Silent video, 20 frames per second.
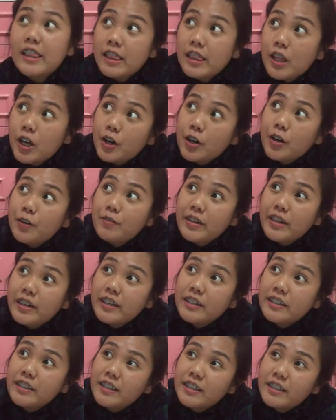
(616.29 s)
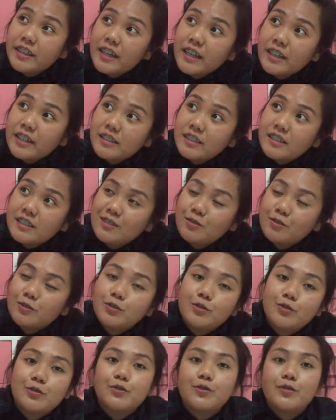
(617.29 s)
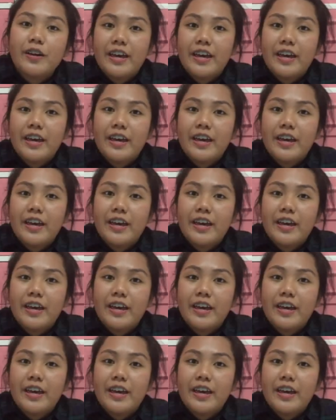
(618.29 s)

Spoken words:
loving the things you do,